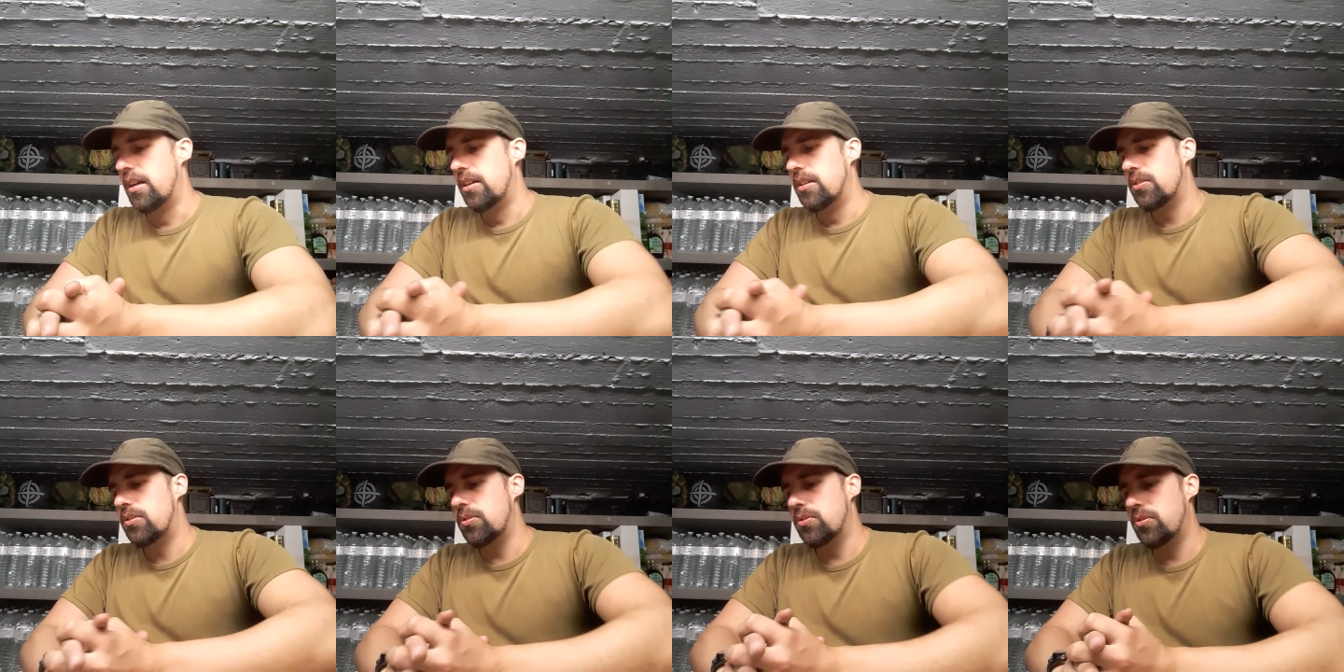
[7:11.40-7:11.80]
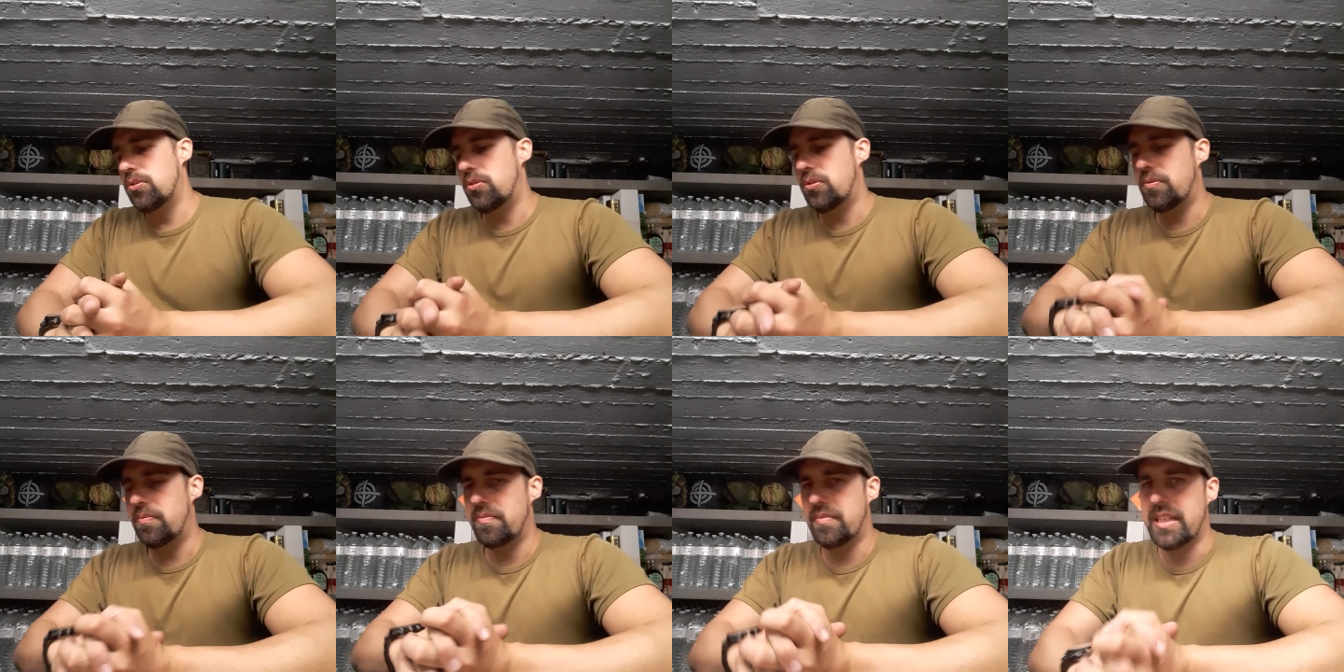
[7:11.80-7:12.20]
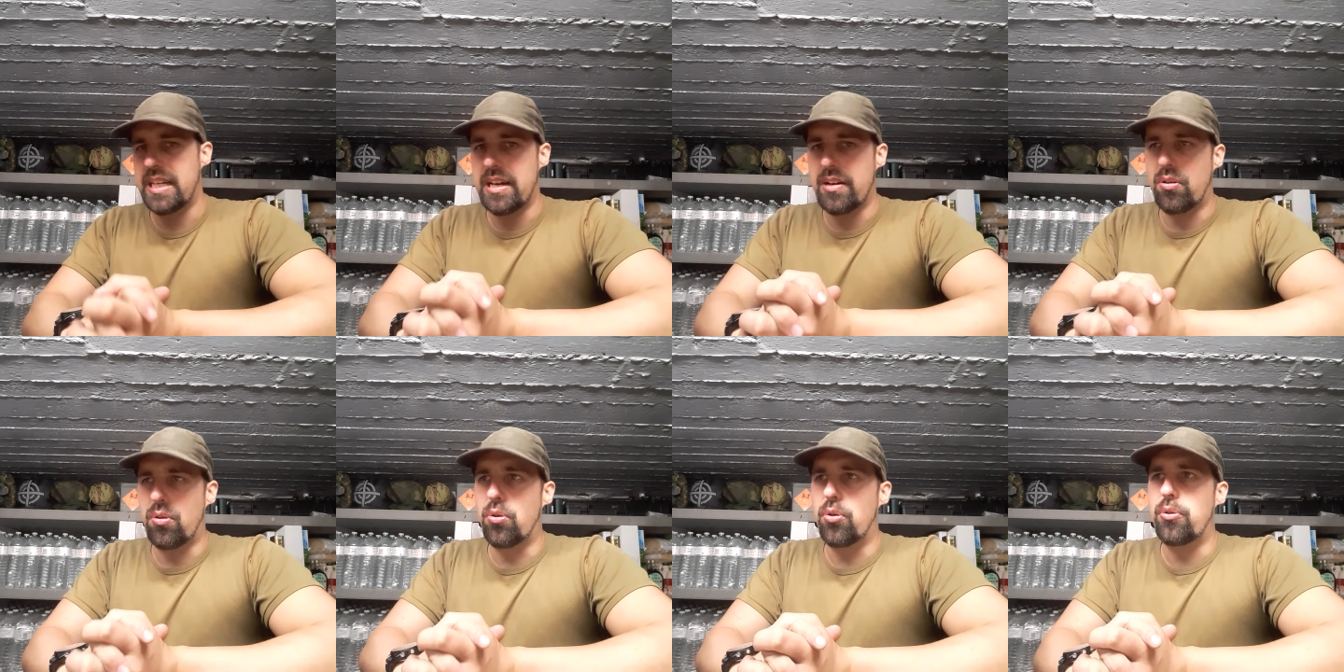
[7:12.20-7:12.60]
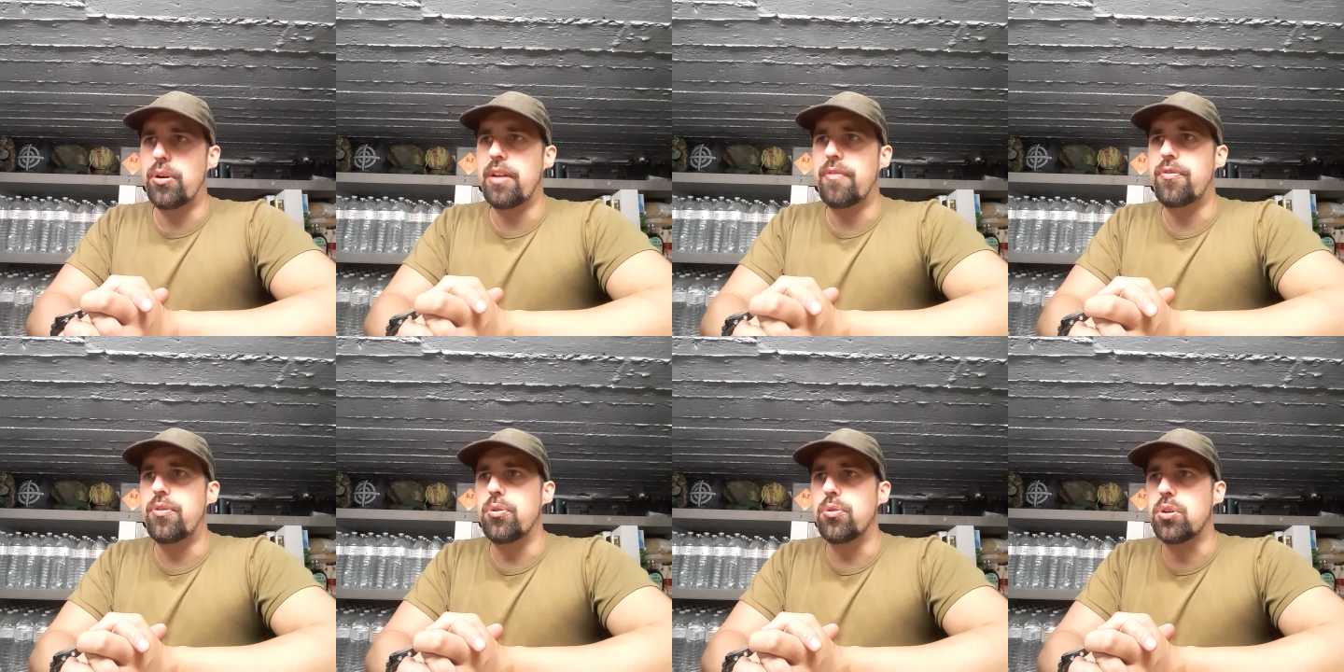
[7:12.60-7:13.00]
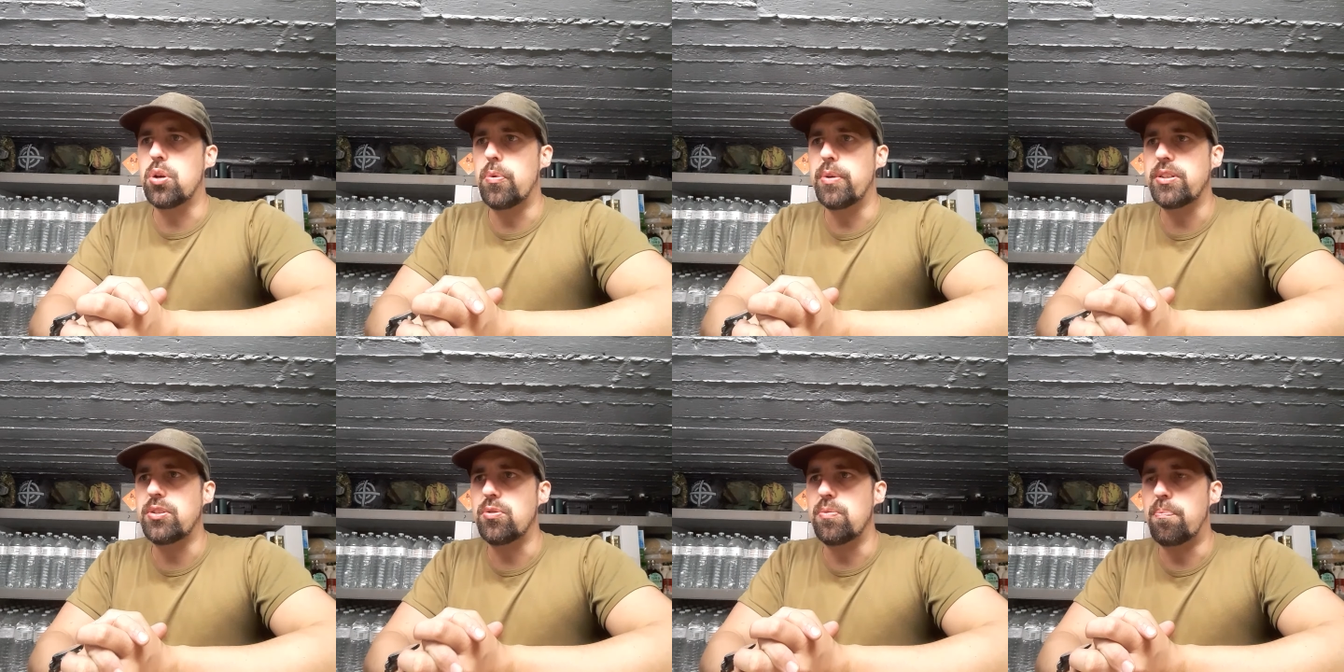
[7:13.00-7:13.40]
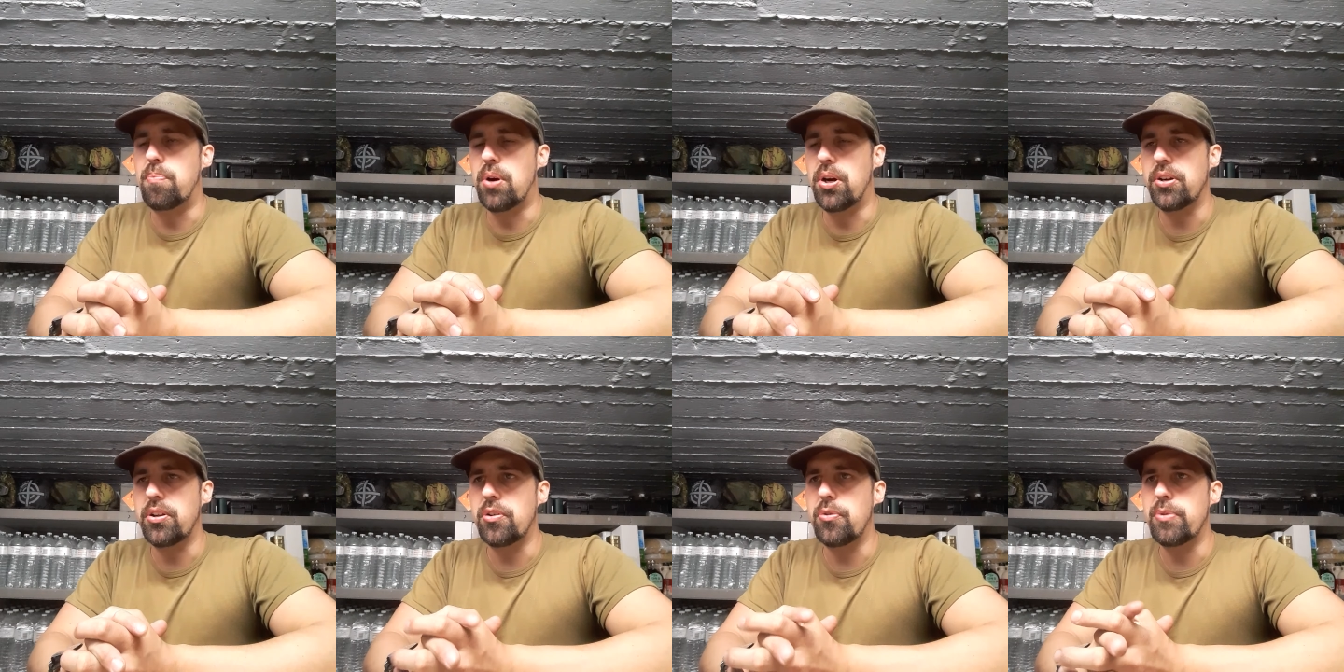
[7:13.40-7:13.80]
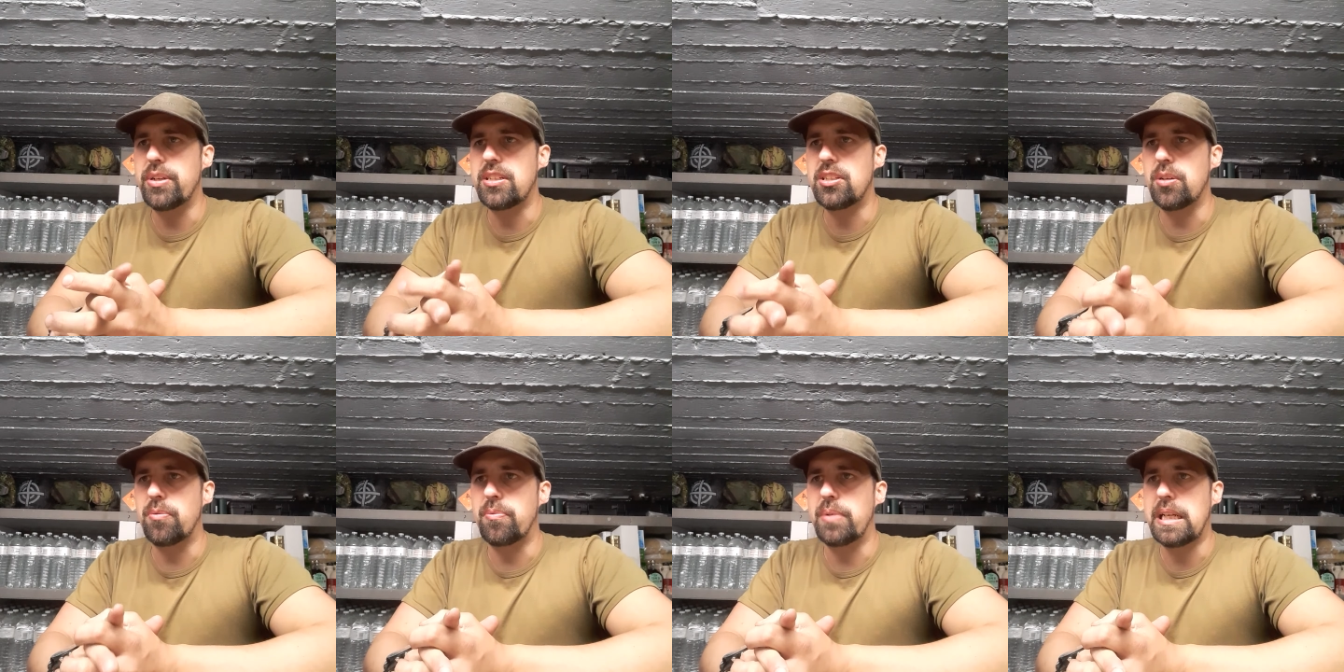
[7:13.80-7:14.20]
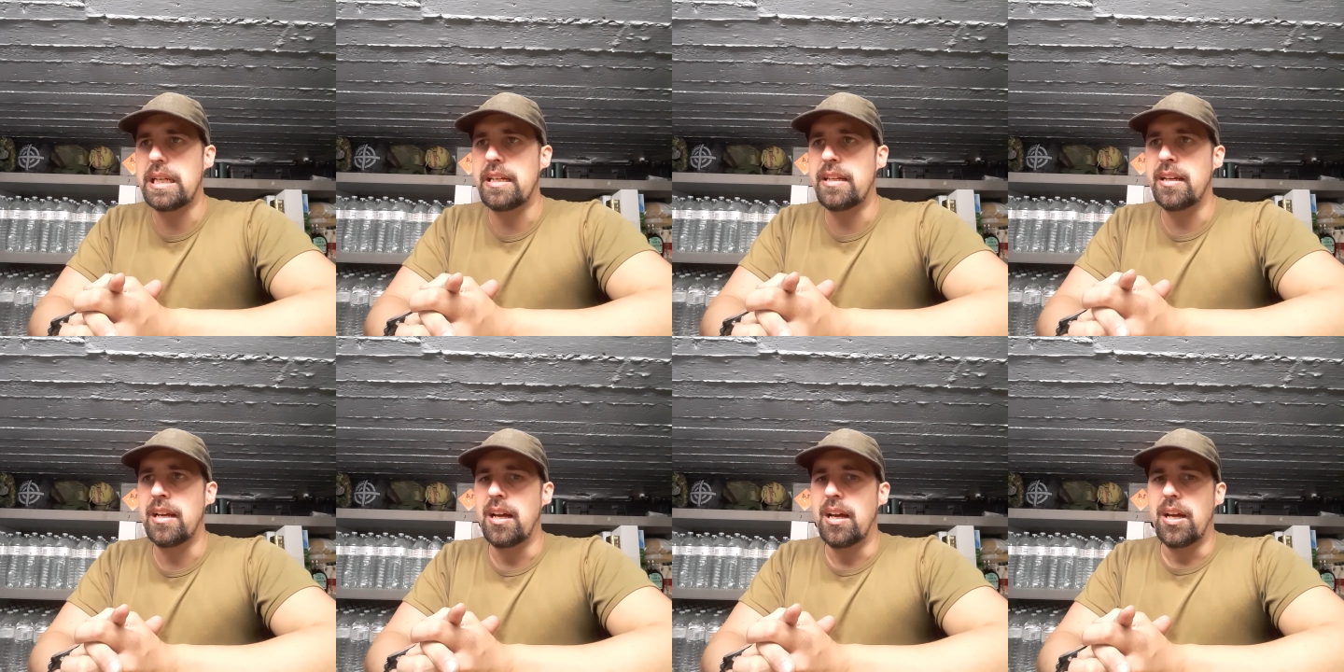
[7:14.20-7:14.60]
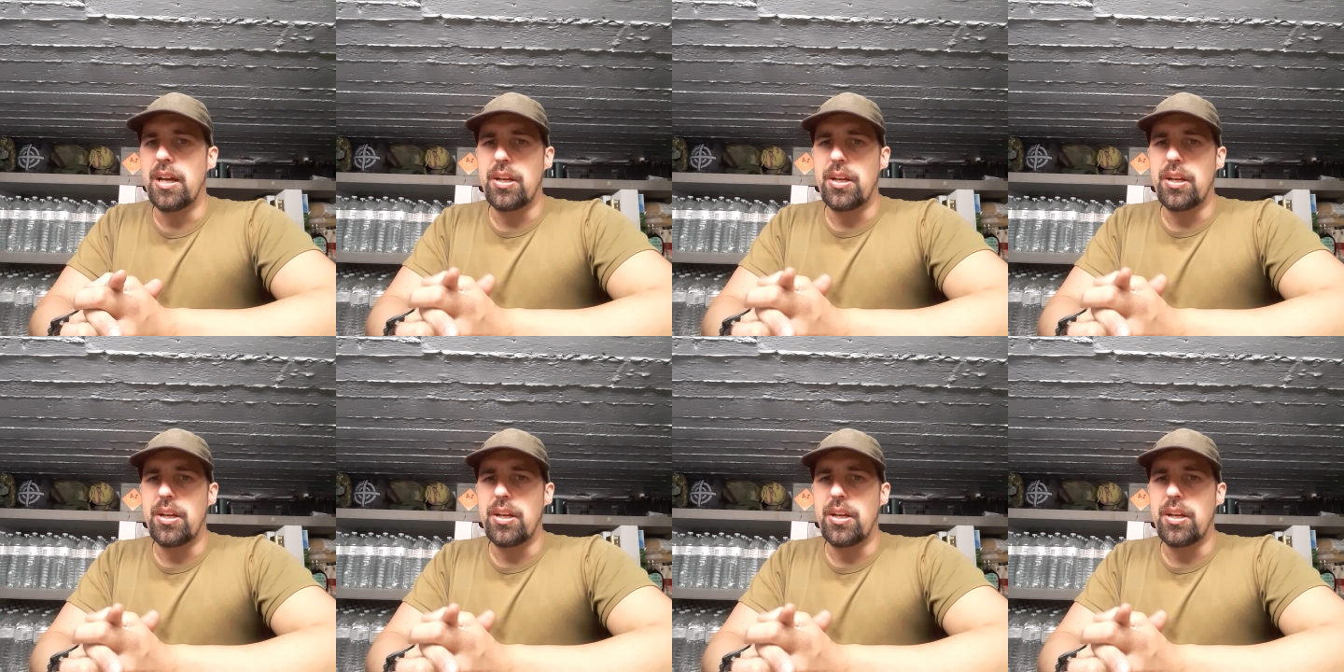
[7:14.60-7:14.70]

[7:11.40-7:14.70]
So yeah, or if you go into barter with somebody,